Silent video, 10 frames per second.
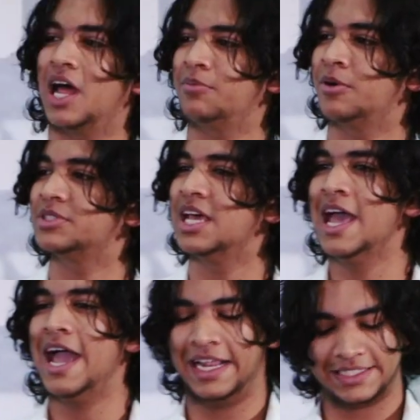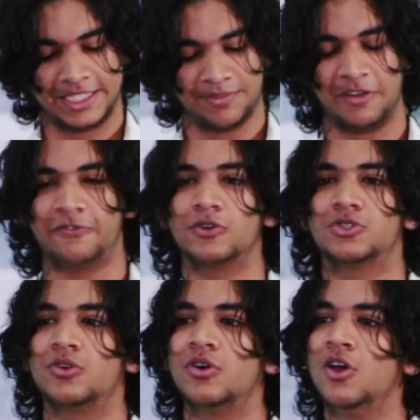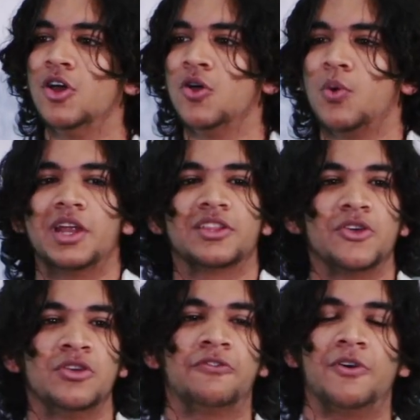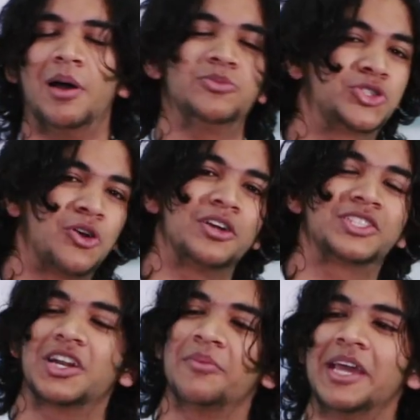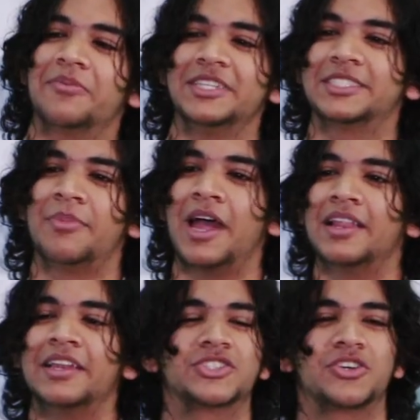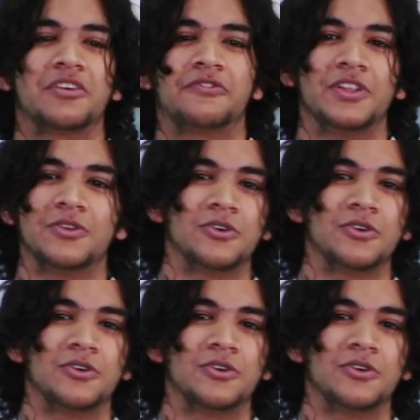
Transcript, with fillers: albums and I see my photo wearing the uniform, I'm sure it's going to make me smile and it's going to feel